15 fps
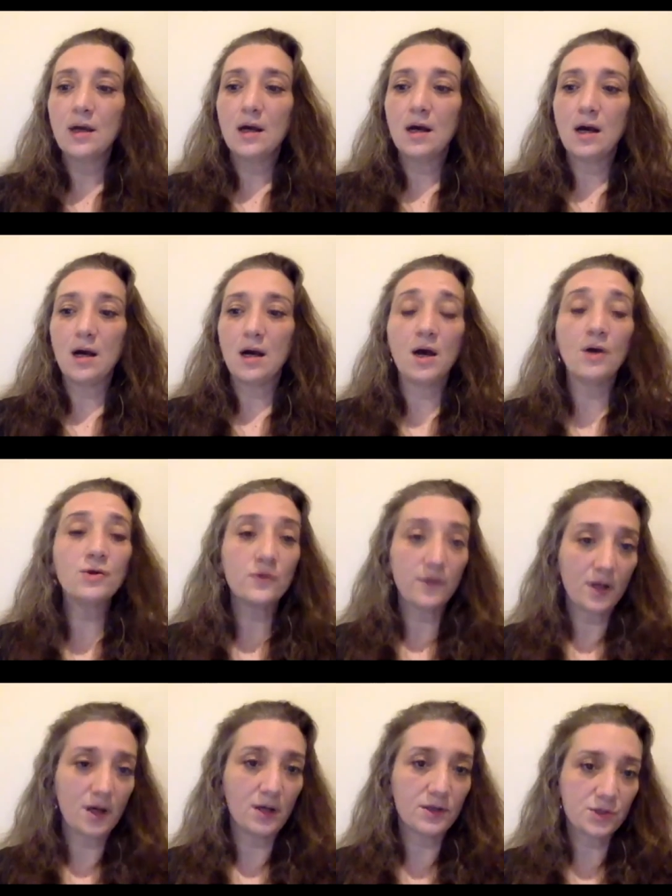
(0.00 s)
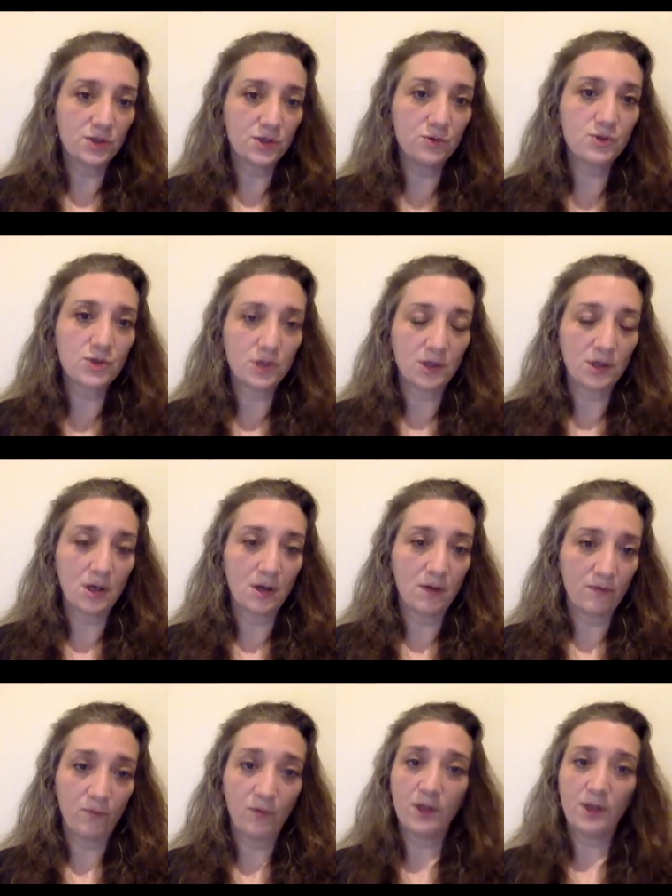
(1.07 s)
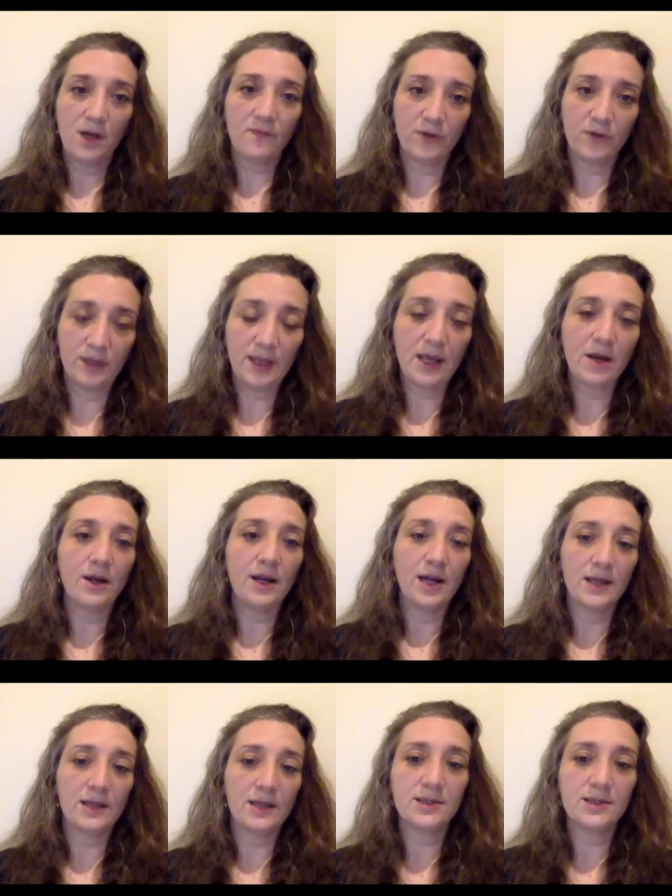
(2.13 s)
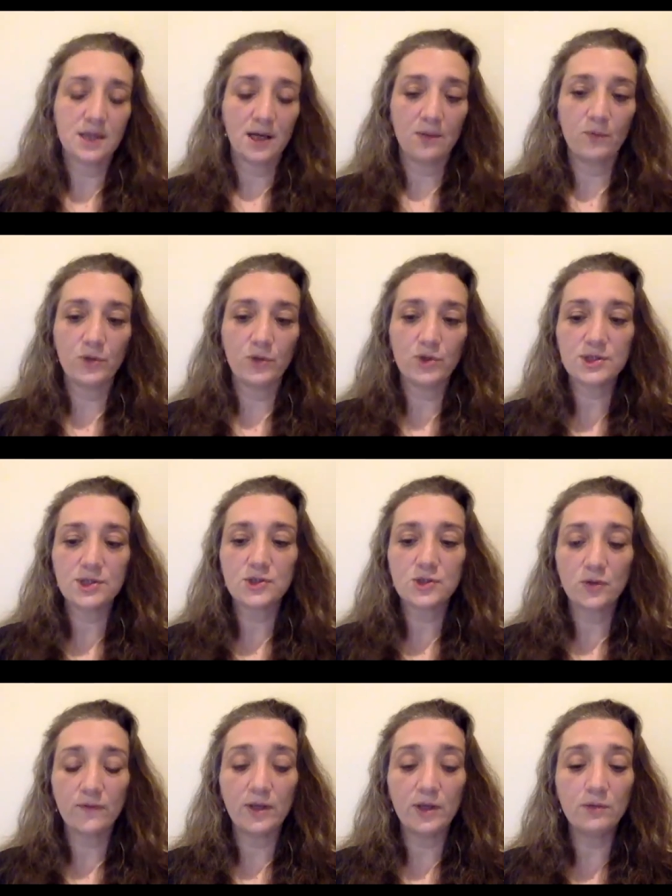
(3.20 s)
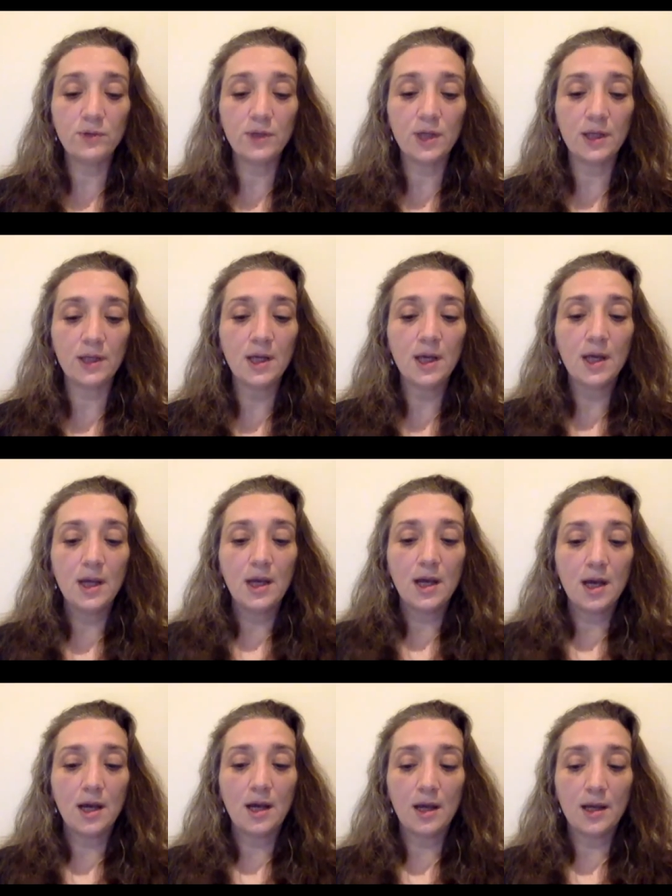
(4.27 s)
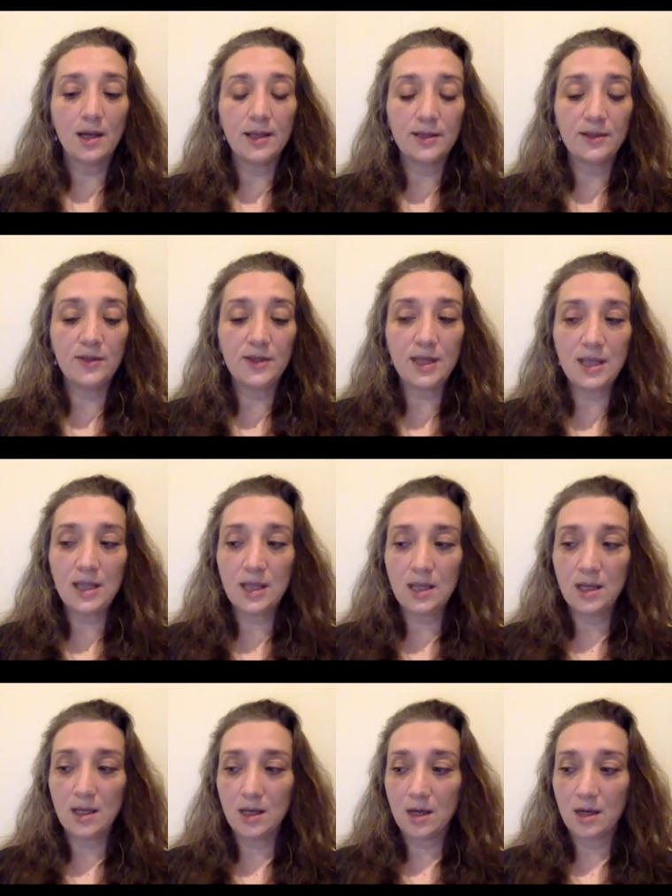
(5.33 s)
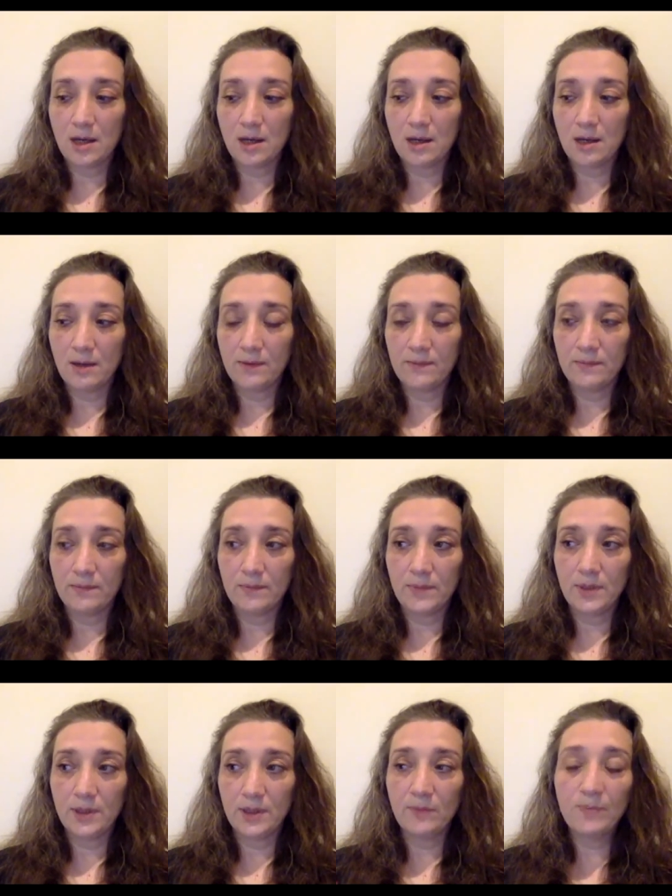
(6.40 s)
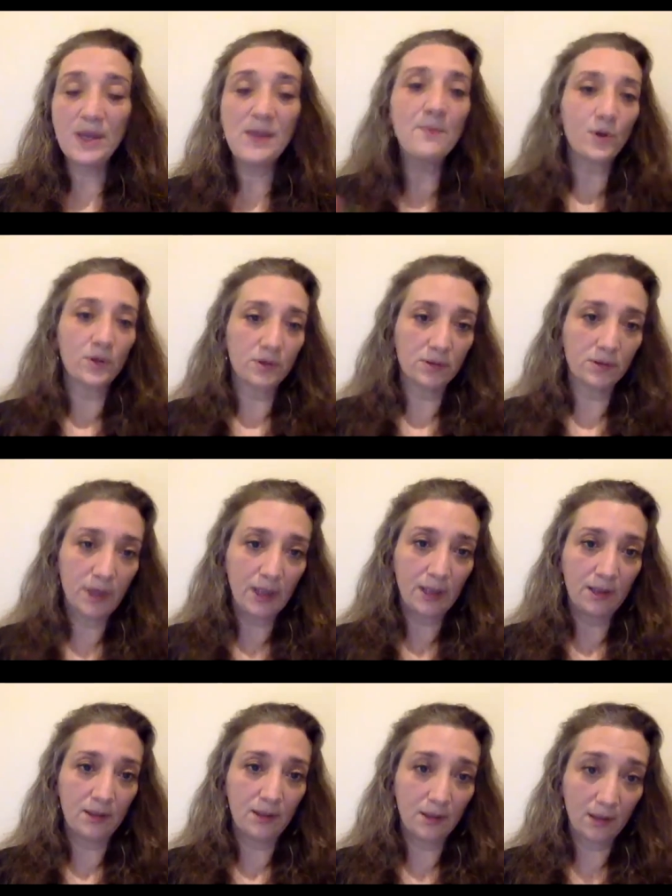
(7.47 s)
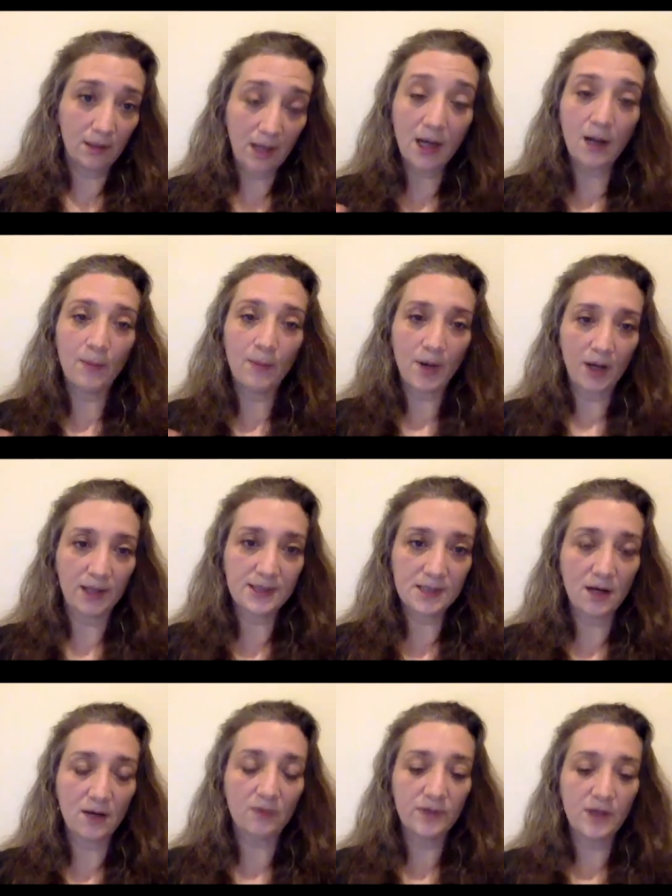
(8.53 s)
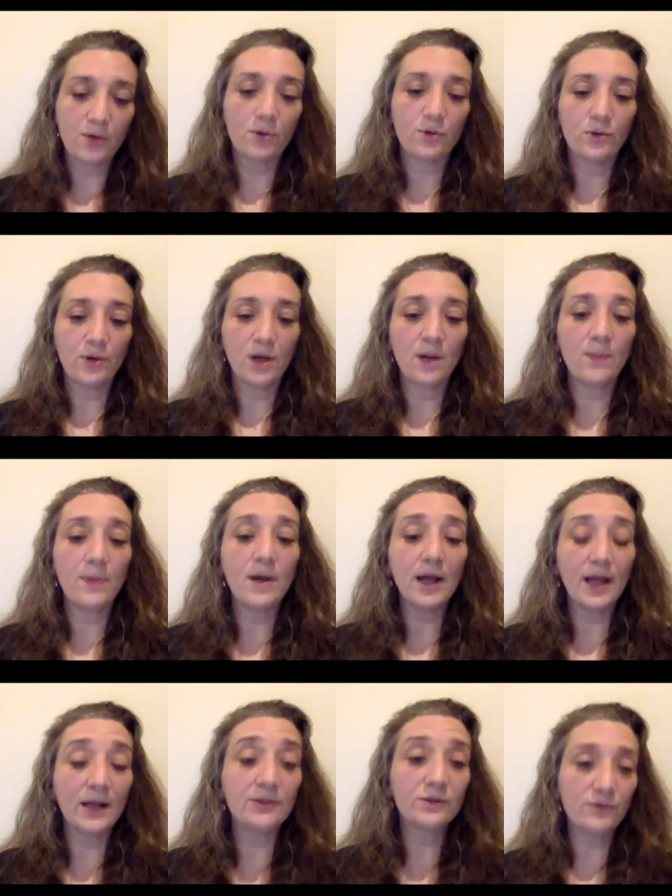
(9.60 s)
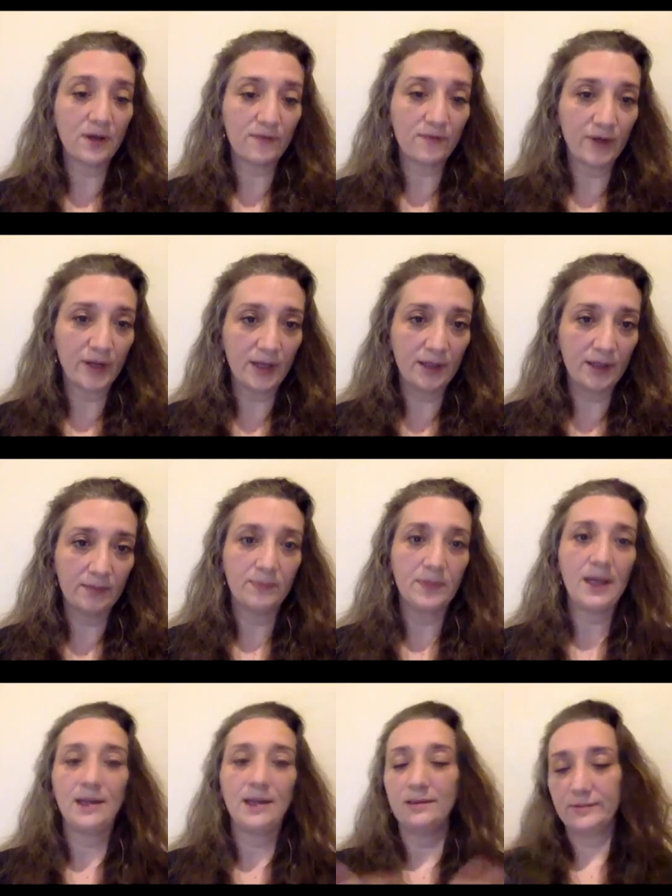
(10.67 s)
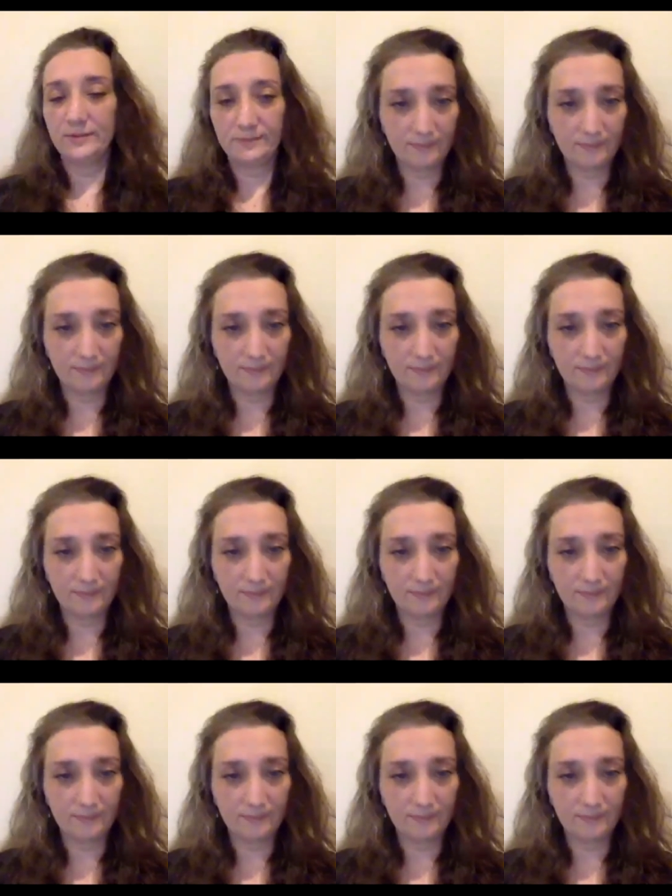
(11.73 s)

uh, under the constitution of what governed the area at the time, which is the Soviet Union, uh, the, uh, the people in Karabakh itself, Nagorno-Karabakh, held a referendum and